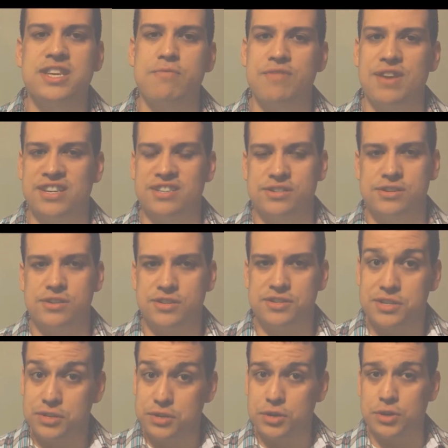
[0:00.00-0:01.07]
It
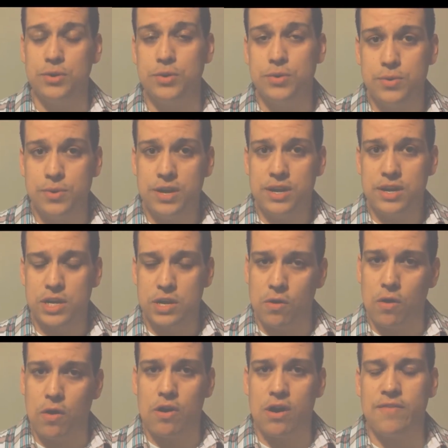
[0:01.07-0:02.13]
registers to
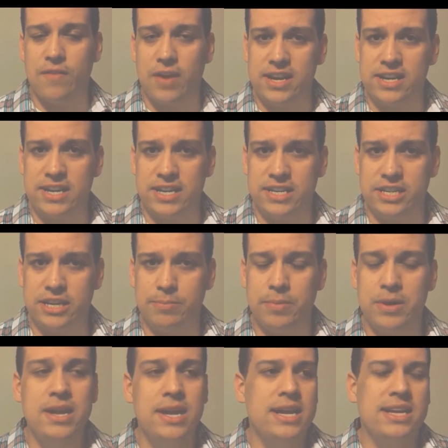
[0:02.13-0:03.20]
your RFID
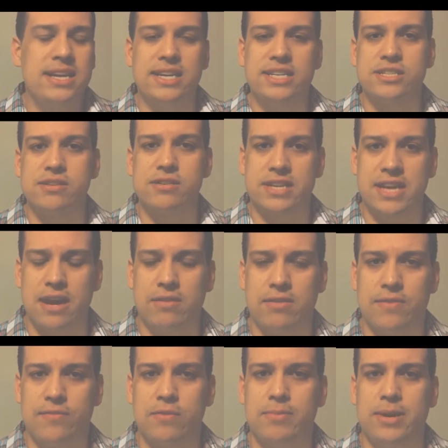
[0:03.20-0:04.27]
chip, get your
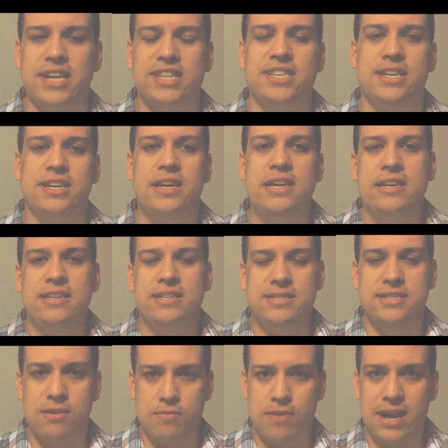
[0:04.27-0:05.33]
account information,
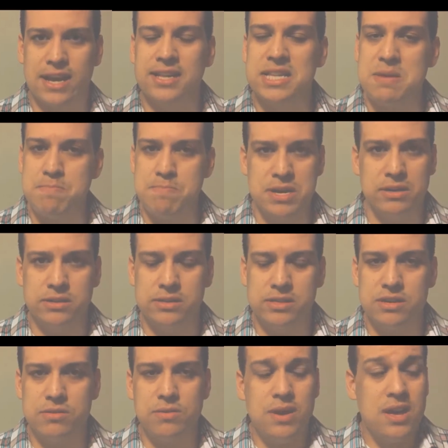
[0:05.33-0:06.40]
directly
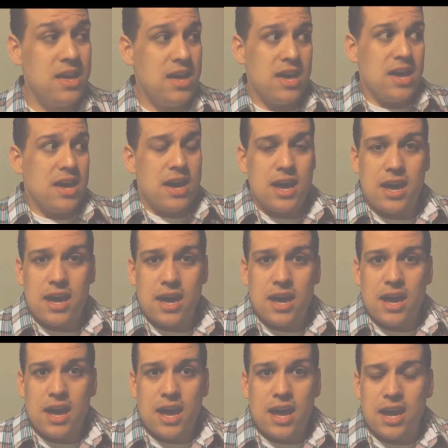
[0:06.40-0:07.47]
bills you,
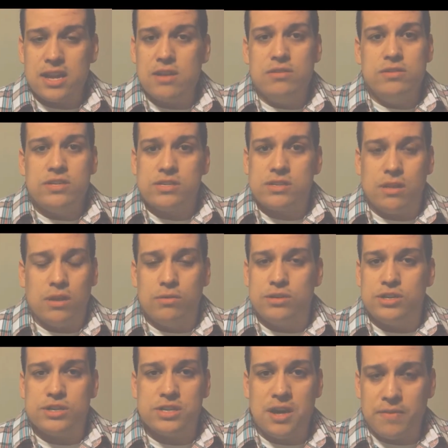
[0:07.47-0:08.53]
and you just load
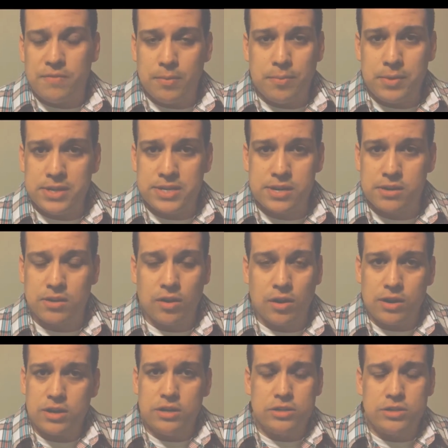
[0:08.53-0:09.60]
your stuff up into your
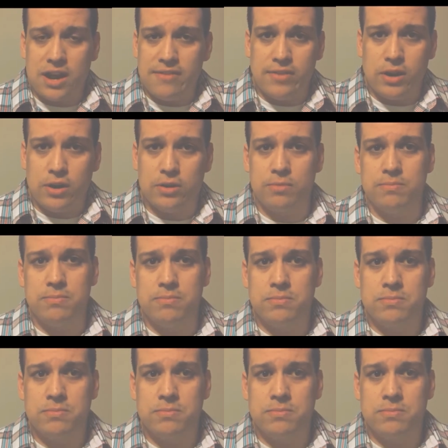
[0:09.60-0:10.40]
car and you're driving home.